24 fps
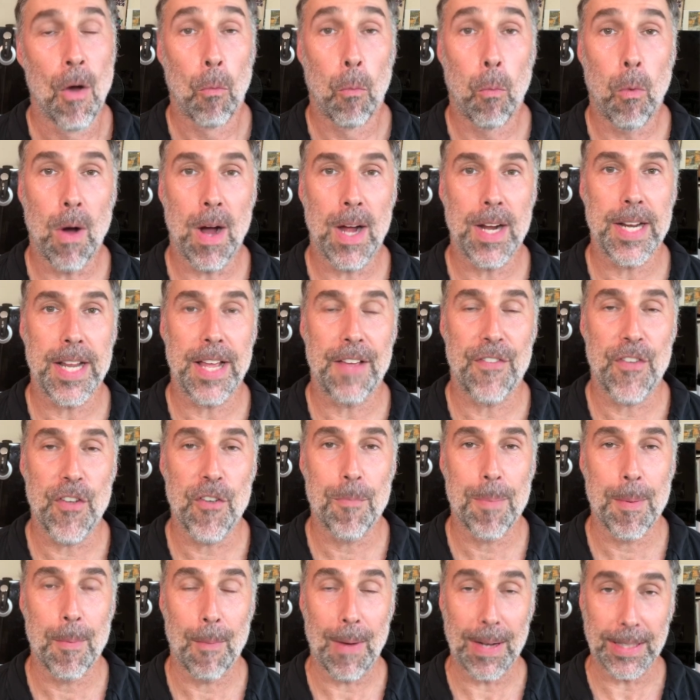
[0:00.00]
One, if
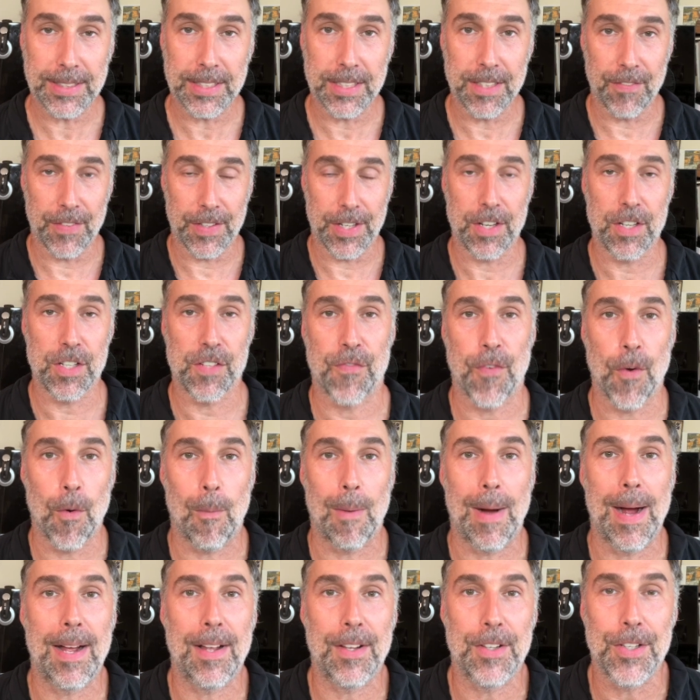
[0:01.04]
you've been watching the videos for a
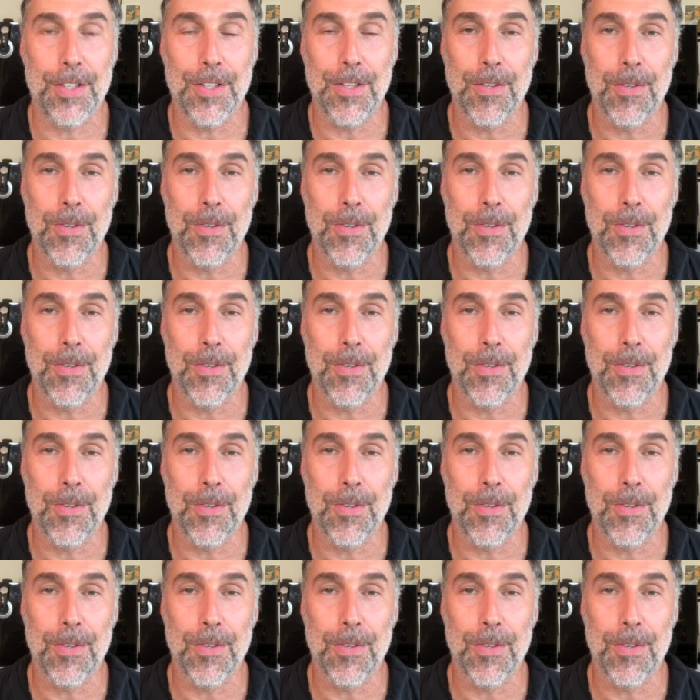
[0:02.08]
while and